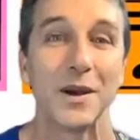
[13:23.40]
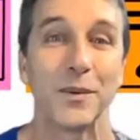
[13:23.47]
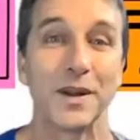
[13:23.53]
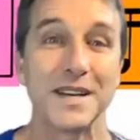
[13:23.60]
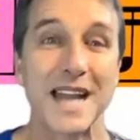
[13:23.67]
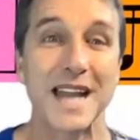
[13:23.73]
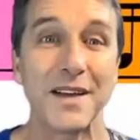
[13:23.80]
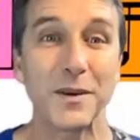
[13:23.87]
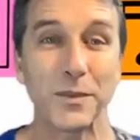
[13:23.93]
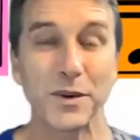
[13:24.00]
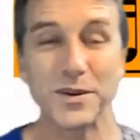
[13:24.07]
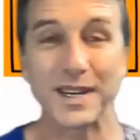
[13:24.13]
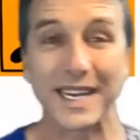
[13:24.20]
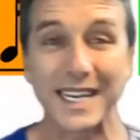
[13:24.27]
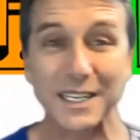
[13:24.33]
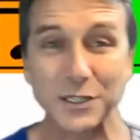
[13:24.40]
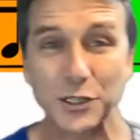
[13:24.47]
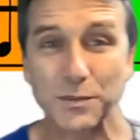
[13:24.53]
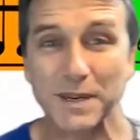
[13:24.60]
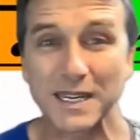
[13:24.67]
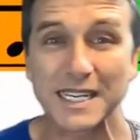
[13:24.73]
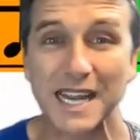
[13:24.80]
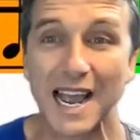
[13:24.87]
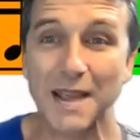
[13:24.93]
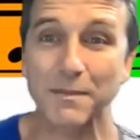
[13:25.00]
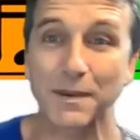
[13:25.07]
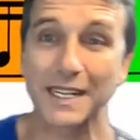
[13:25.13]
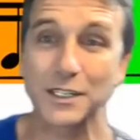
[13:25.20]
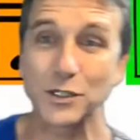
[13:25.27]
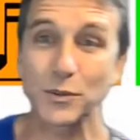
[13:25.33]
Well, now that we're doing instrument
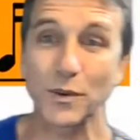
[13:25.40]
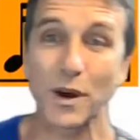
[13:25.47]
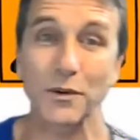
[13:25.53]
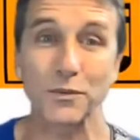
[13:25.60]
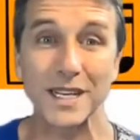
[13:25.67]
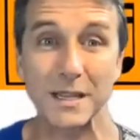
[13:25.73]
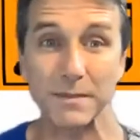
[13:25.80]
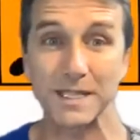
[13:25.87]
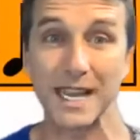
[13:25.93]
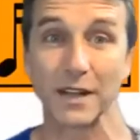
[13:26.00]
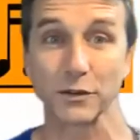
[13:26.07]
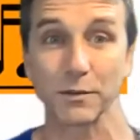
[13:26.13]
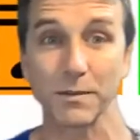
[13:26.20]
time, let's do our rhythm sounds.